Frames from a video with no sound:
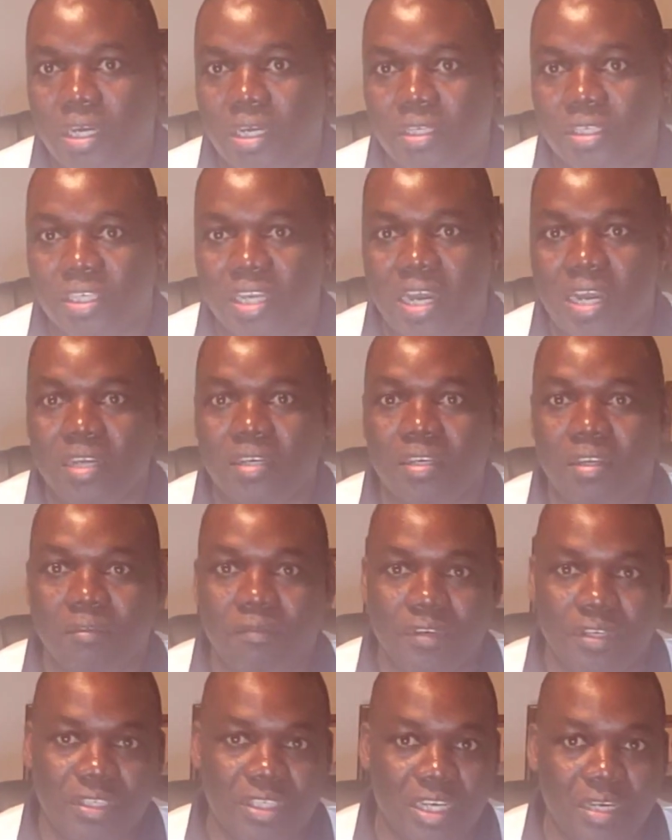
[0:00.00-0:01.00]
stand. If
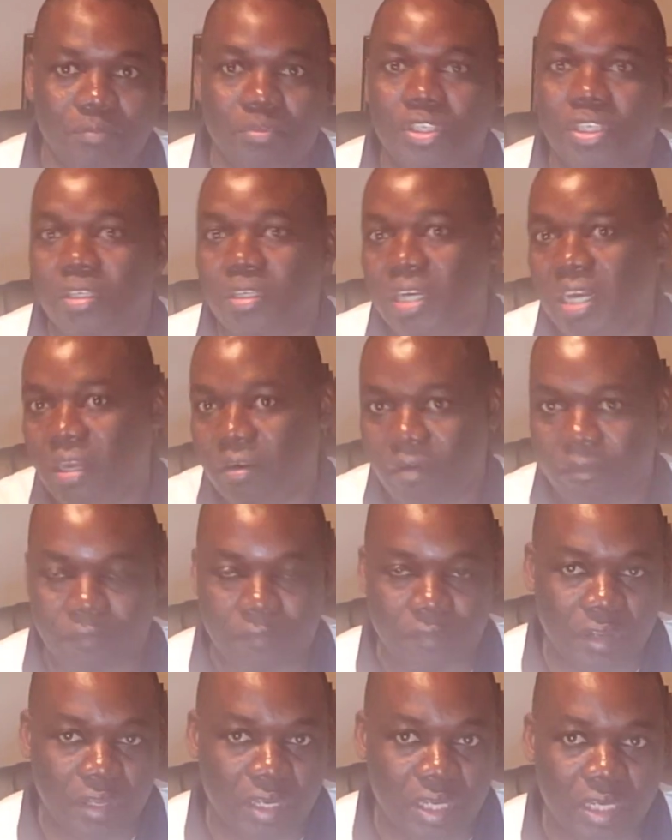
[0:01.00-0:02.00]
it's empty, I
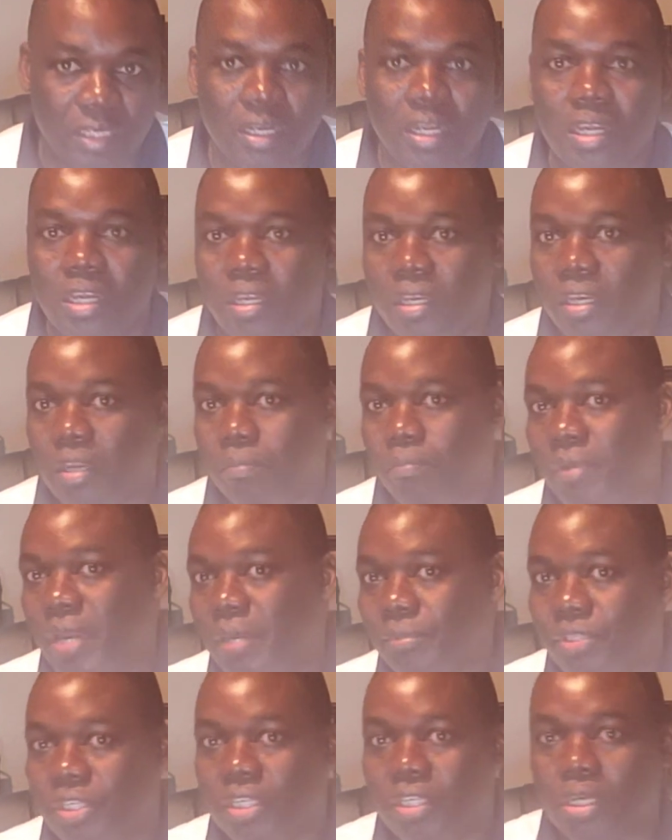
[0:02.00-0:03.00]
refill it. The
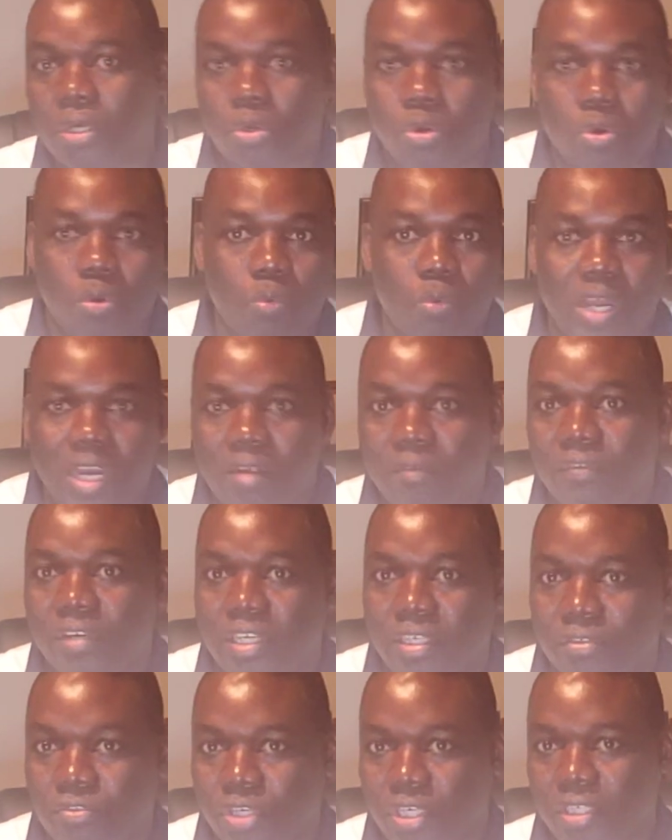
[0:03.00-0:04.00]
Pepsi, the Coke, whatever
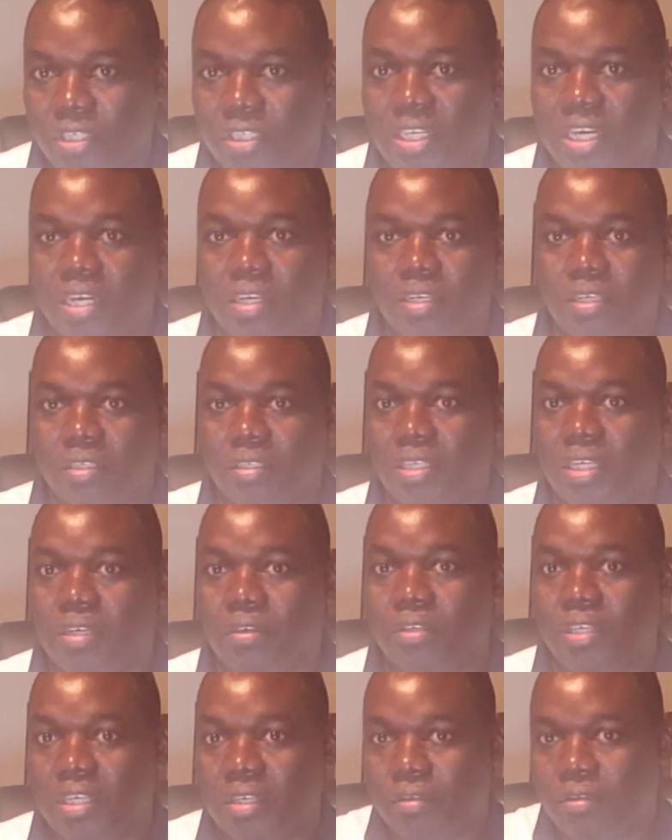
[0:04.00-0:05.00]
the drink stand is,
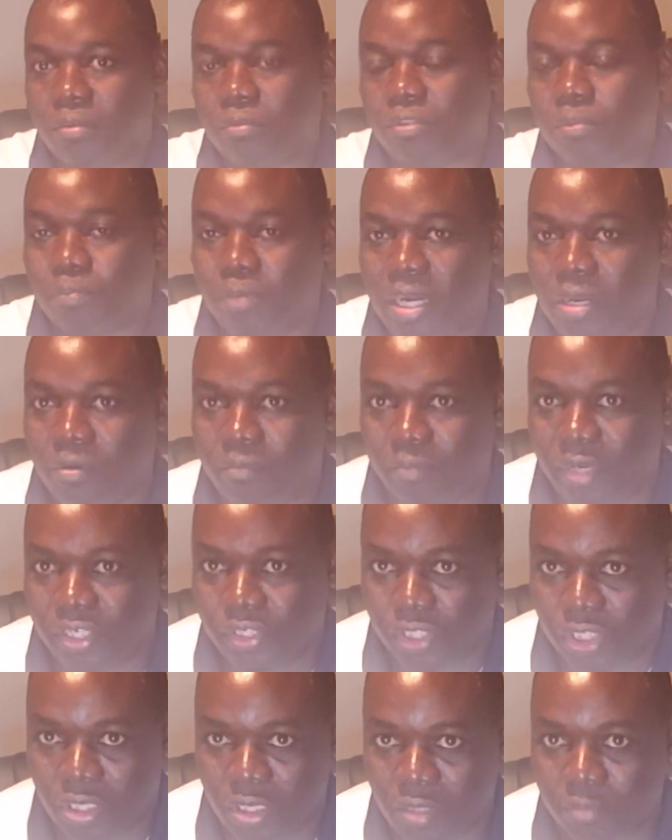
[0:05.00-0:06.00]
that was part of my
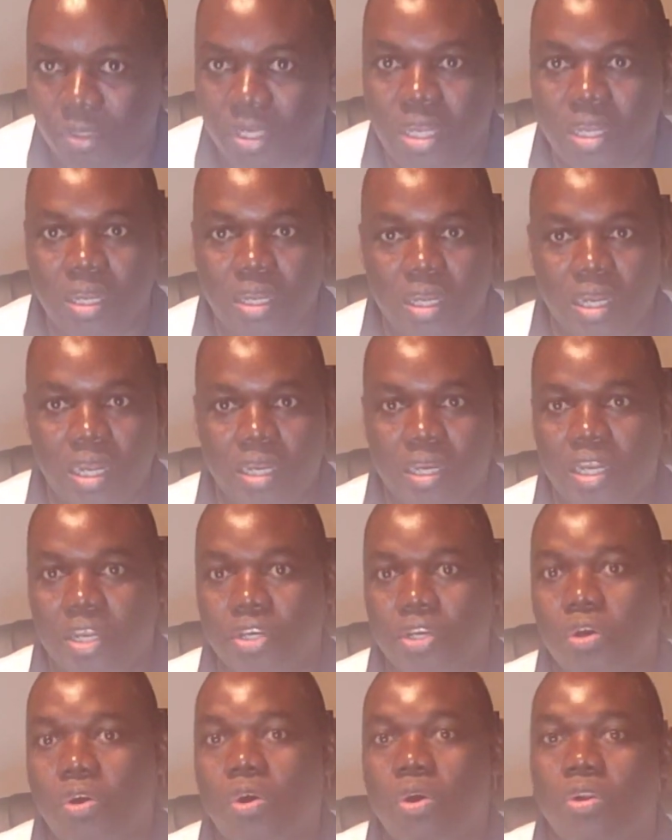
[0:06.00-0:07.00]
job. And then
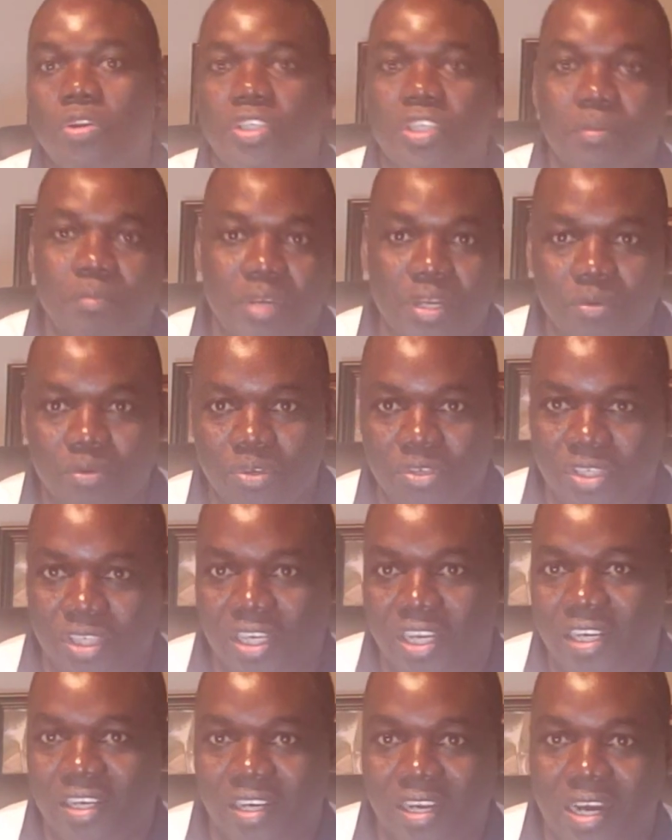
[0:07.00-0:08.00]
the ultimate was
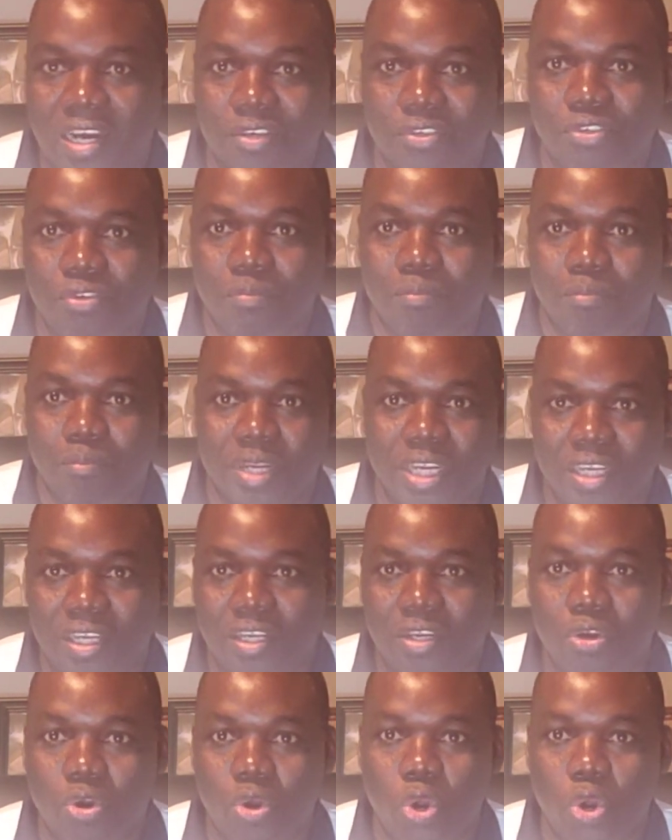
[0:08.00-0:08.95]
learning how to make